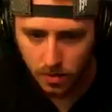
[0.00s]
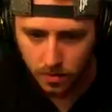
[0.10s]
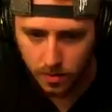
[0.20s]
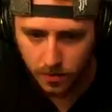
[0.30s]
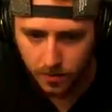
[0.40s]

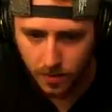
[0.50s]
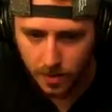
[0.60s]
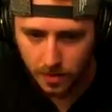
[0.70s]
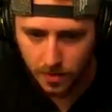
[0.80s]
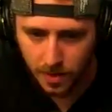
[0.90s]
What the fuck?
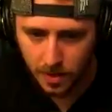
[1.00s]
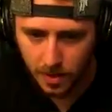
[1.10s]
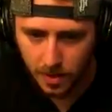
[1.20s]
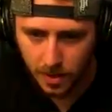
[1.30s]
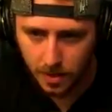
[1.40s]
How did he
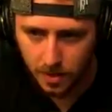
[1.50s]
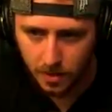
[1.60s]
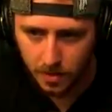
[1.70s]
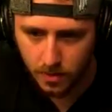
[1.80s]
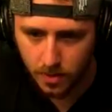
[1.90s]
not die?
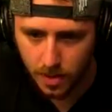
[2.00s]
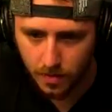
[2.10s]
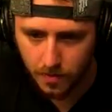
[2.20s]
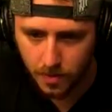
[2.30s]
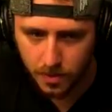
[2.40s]
You got
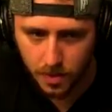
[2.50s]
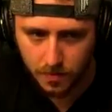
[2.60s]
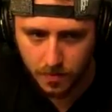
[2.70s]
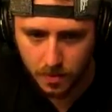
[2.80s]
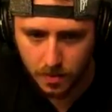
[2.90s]
him. Good job.
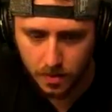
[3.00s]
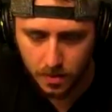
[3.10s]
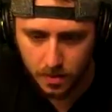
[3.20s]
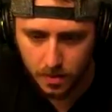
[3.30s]
Oh